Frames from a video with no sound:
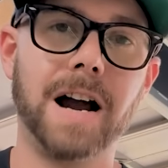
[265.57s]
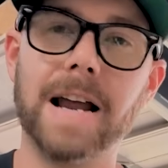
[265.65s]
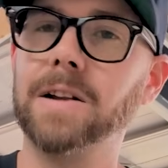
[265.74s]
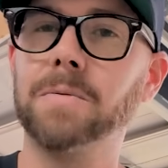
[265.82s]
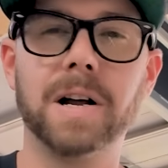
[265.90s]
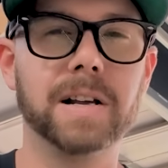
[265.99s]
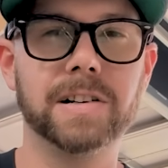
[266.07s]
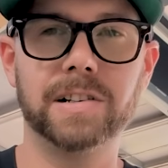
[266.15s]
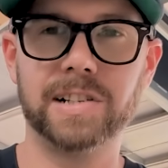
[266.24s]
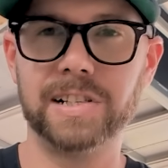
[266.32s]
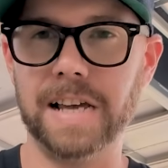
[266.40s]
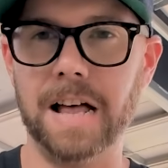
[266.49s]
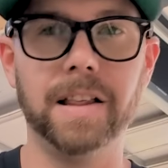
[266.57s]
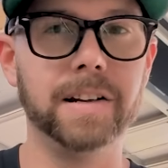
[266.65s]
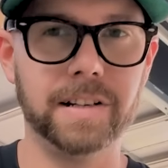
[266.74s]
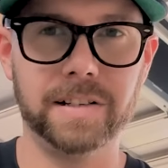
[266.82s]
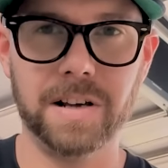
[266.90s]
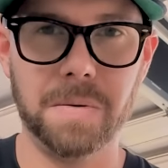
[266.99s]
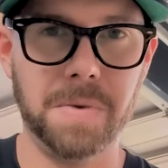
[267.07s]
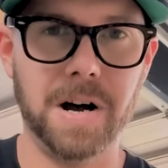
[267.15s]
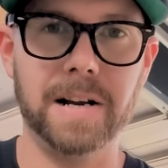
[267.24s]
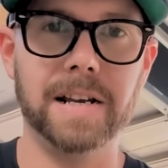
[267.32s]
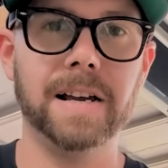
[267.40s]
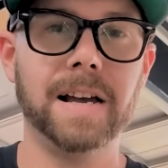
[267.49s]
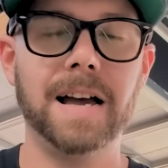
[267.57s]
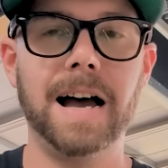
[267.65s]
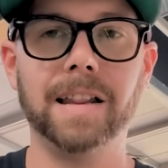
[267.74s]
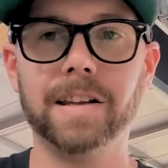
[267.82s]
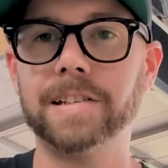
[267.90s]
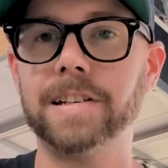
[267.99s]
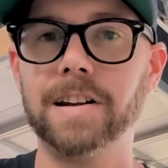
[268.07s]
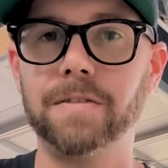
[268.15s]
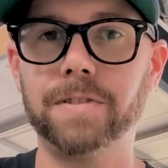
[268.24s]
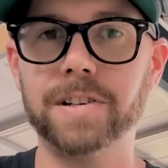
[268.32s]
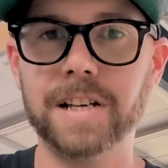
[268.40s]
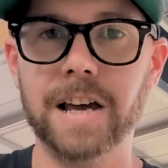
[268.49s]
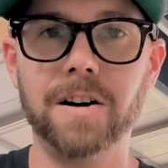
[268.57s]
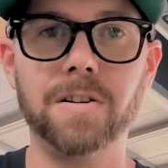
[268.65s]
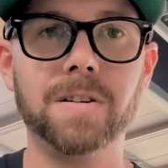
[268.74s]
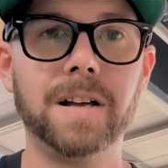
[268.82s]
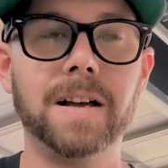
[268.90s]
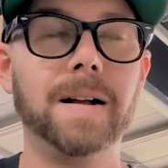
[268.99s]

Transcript: I didn't wanna just sell it to somebody. I listed it for sale.